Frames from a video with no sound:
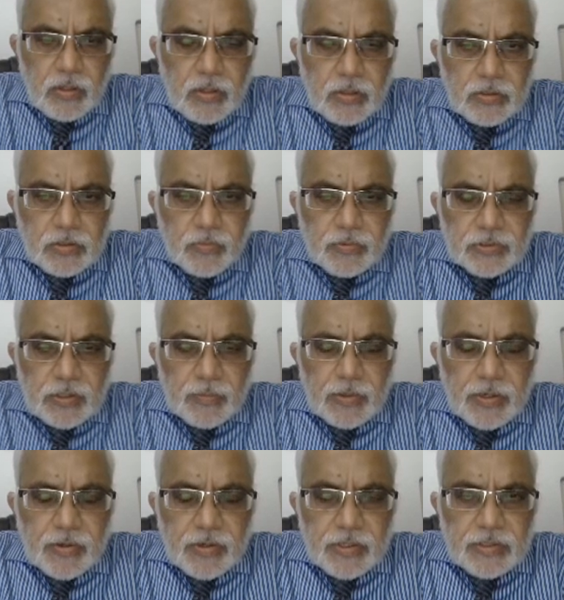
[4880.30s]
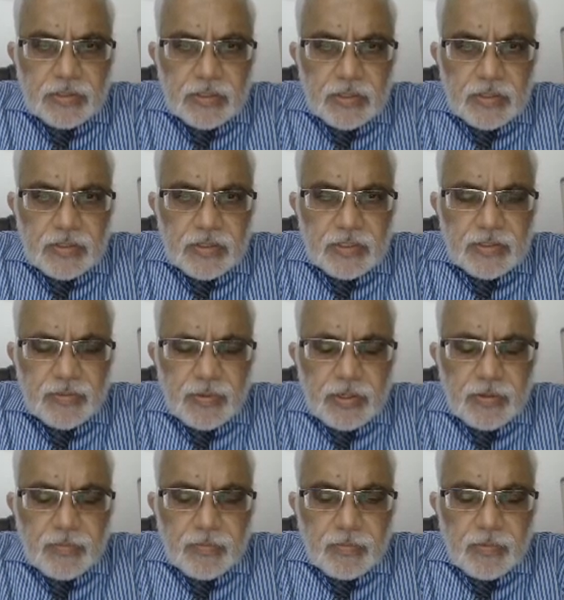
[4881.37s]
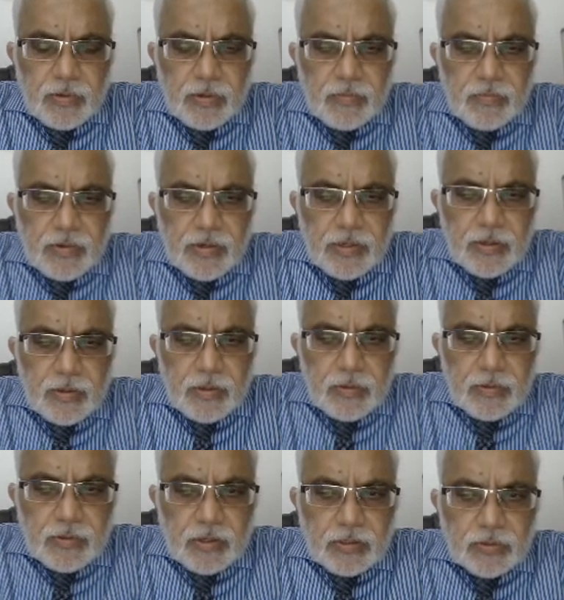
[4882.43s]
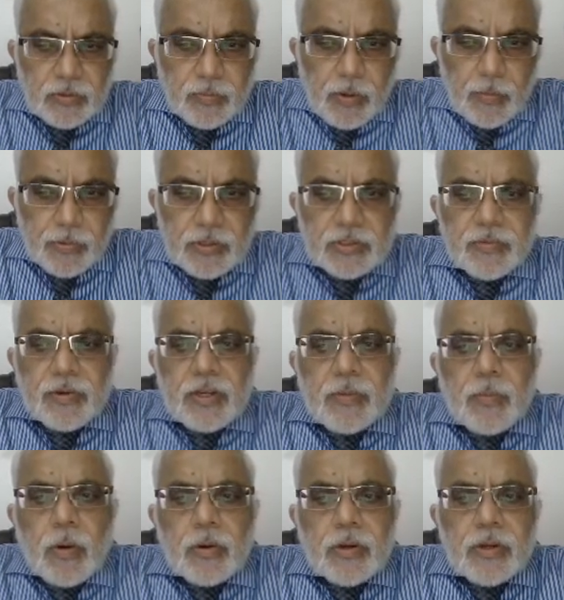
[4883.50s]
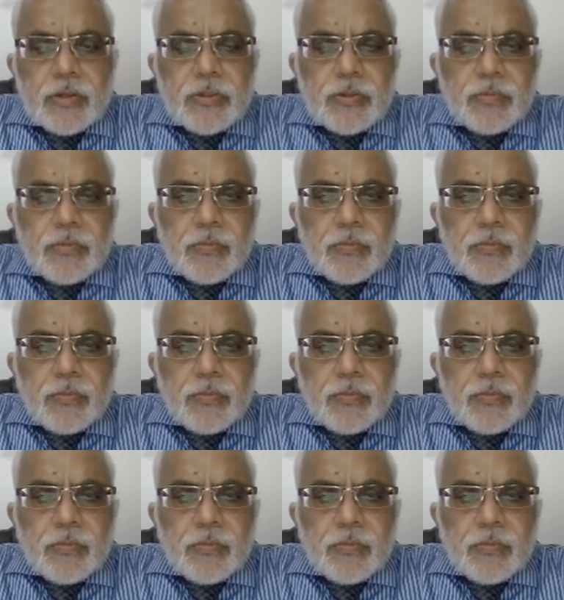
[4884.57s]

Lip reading: So for some countries, this is very intellectual property is a very important issue.